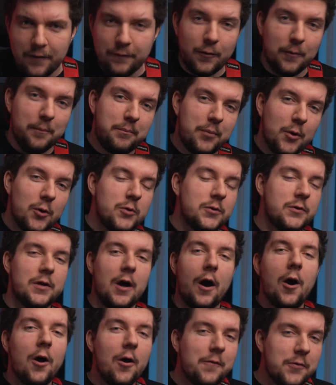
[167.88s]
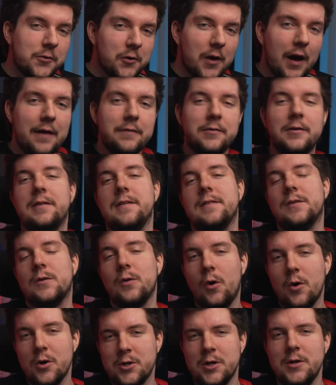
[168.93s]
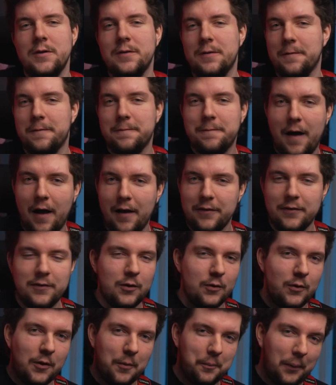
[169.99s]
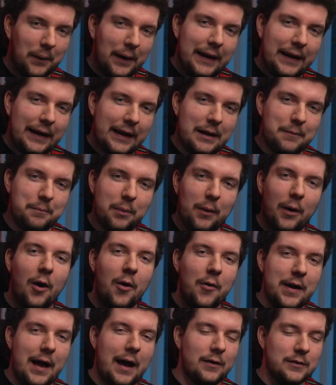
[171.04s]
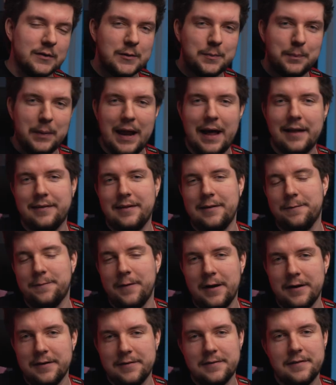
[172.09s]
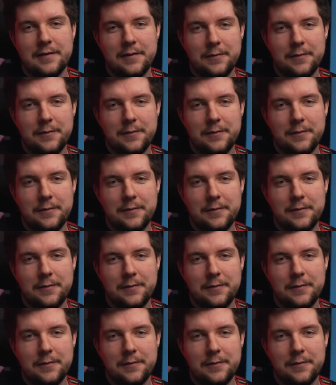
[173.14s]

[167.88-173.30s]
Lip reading: from boost to overdrive to distortion to fuzz to completely blown out splatty fuzz.